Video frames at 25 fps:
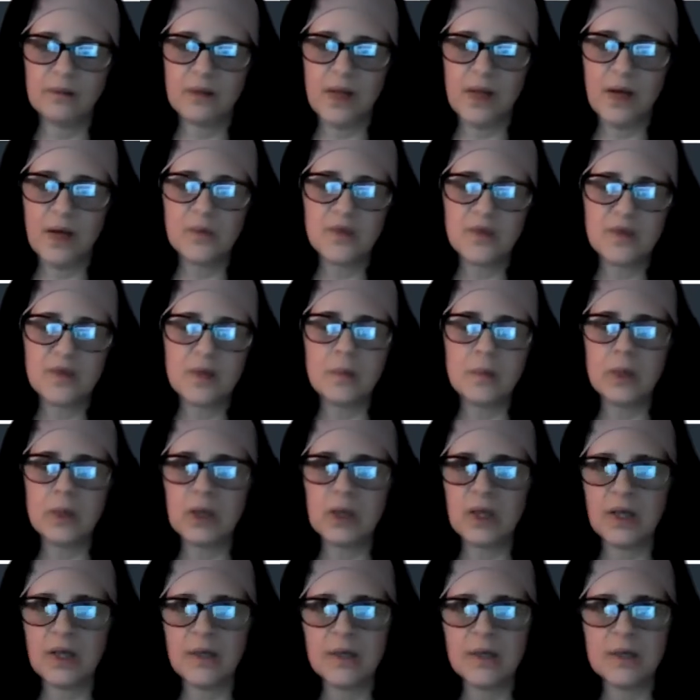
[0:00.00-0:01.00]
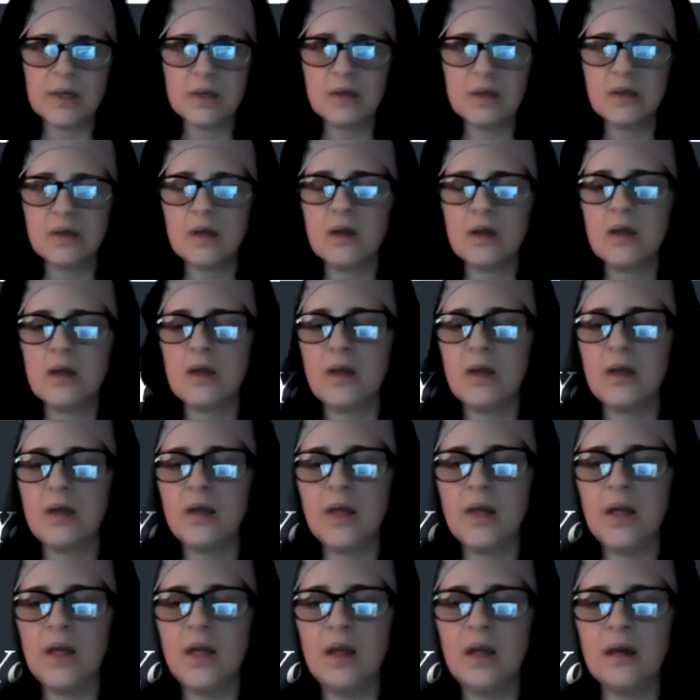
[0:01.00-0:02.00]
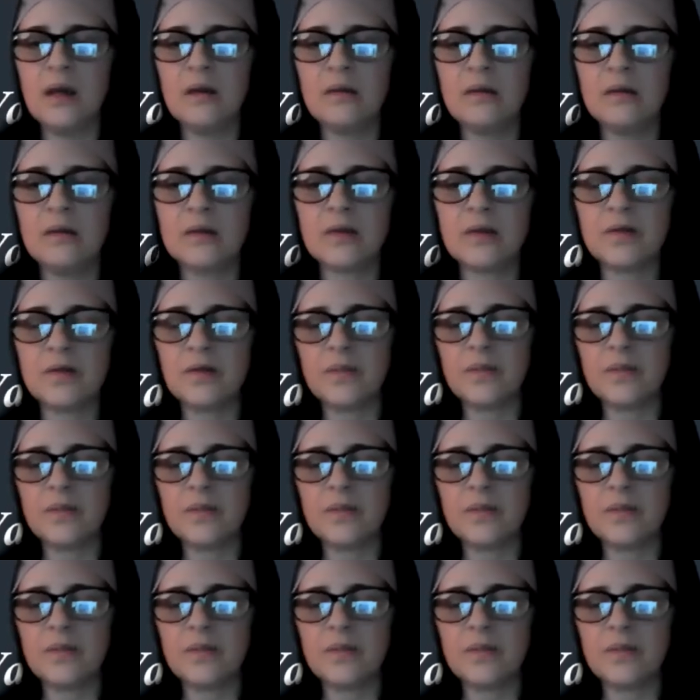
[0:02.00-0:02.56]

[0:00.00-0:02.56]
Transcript: how stubborn it is. And